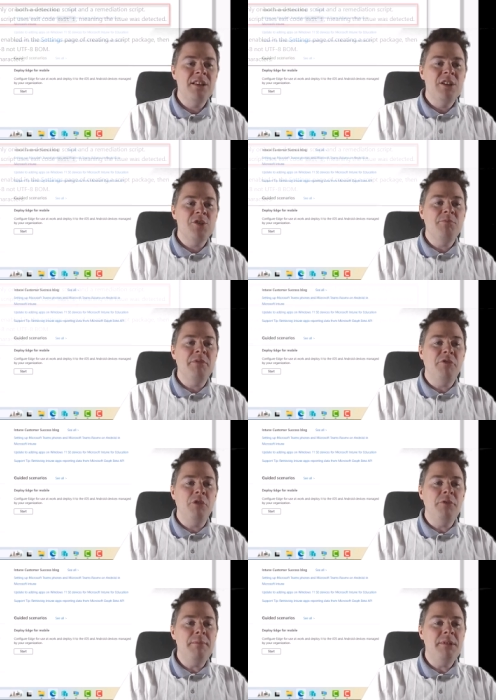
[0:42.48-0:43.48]
So
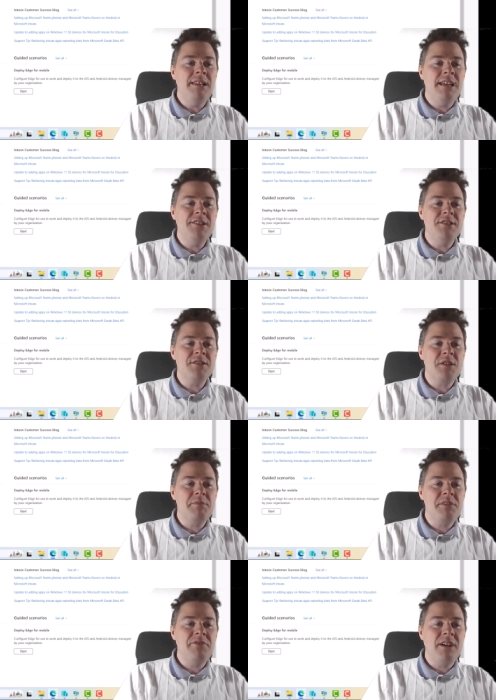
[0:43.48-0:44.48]
before remediation
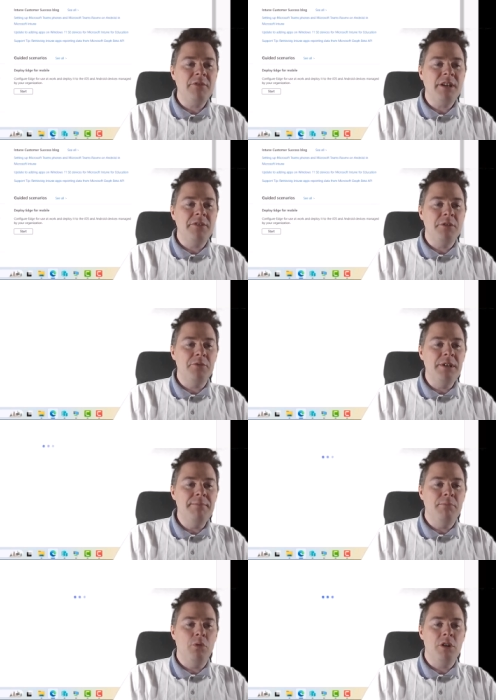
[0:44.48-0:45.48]
script, we found under
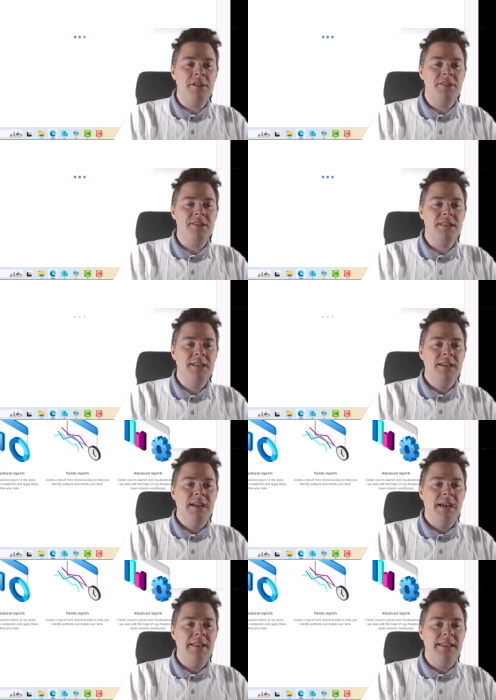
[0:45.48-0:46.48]
reports,
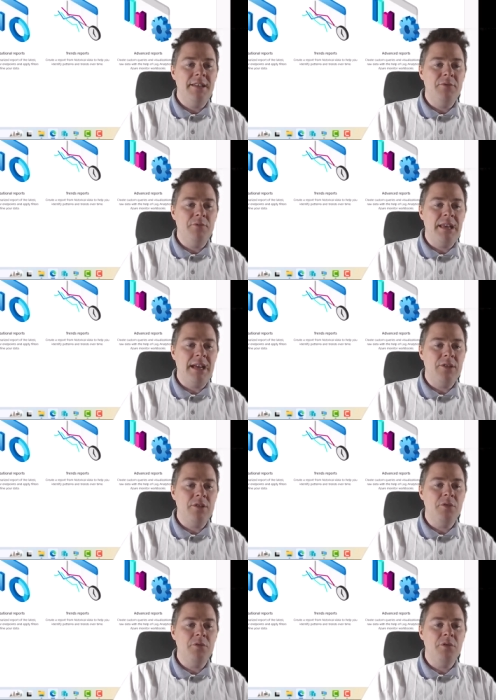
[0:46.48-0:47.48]
and then we had
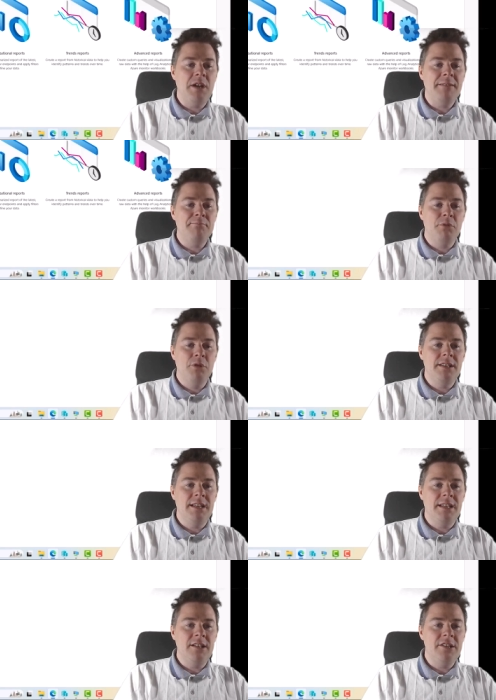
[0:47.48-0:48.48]
to go to endpoint
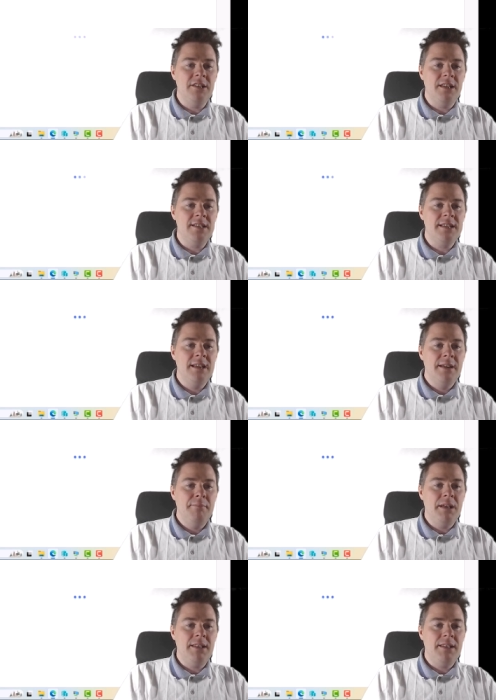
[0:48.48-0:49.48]
analytics,
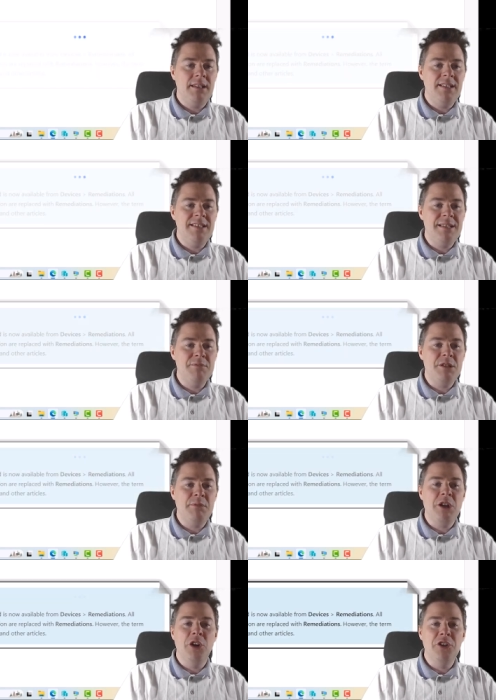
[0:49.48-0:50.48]
but it seems to
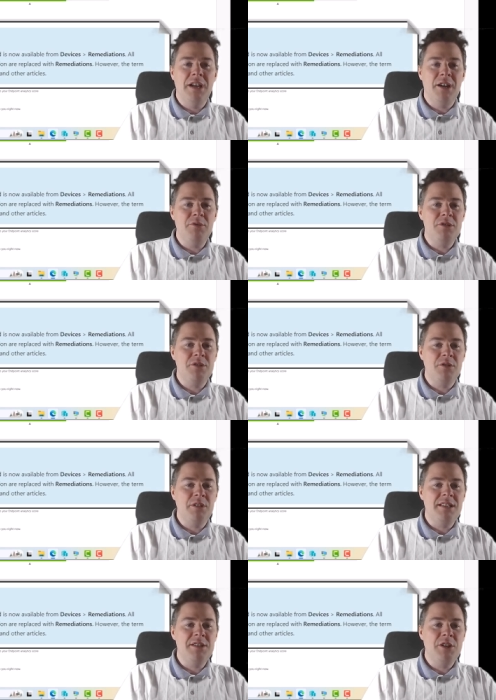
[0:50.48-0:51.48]
be gone now, so
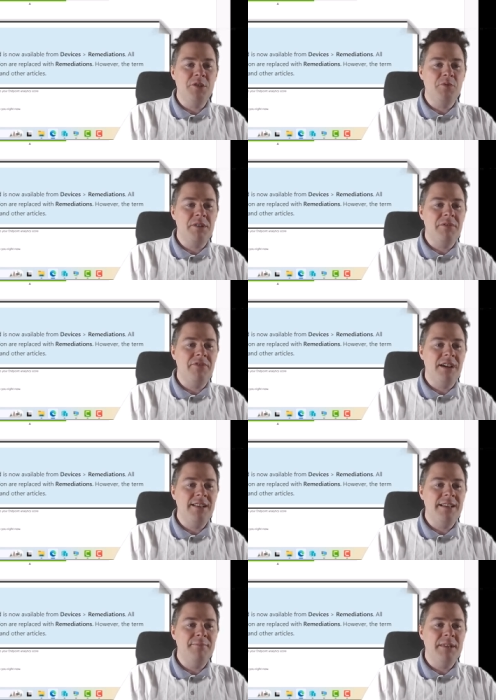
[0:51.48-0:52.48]
it's not where we
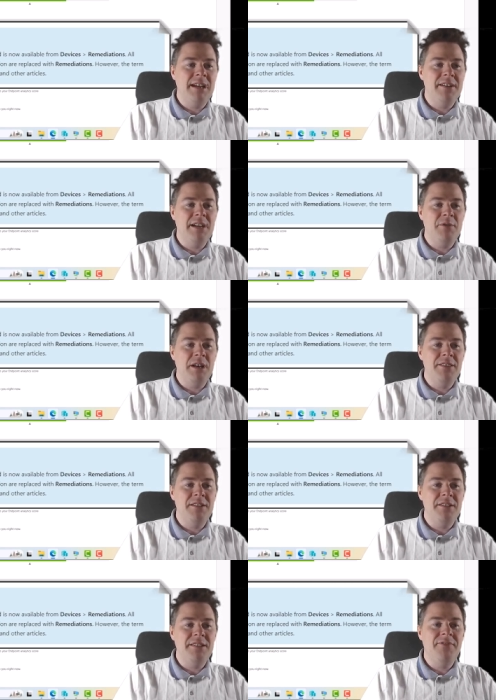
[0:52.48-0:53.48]
find them. They are now
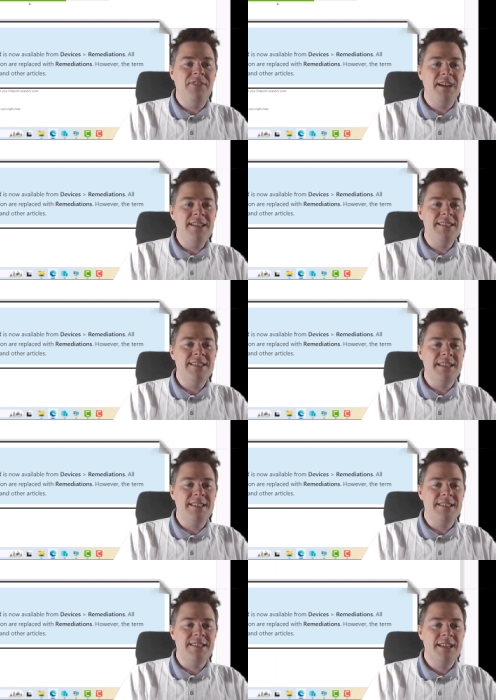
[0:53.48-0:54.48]
under
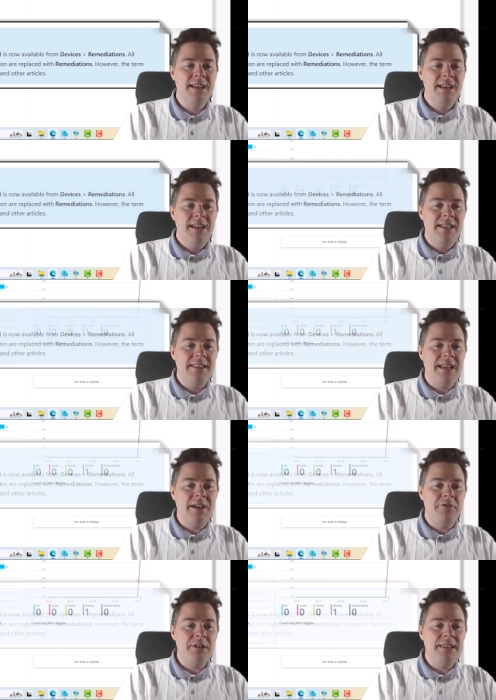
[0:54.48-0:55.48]
devices, and they
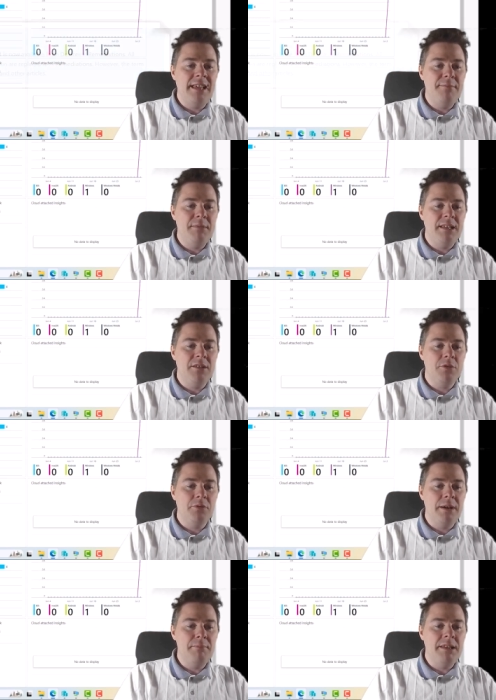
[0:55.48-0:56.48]
have renamed it to
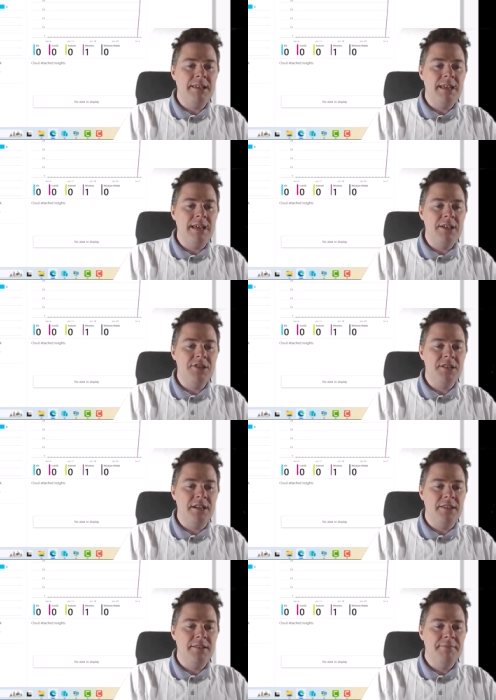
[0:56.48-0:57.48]

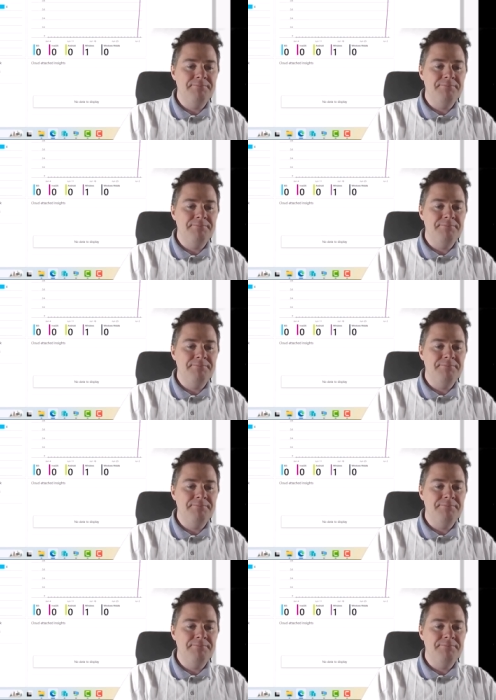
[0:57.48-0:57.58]
remediation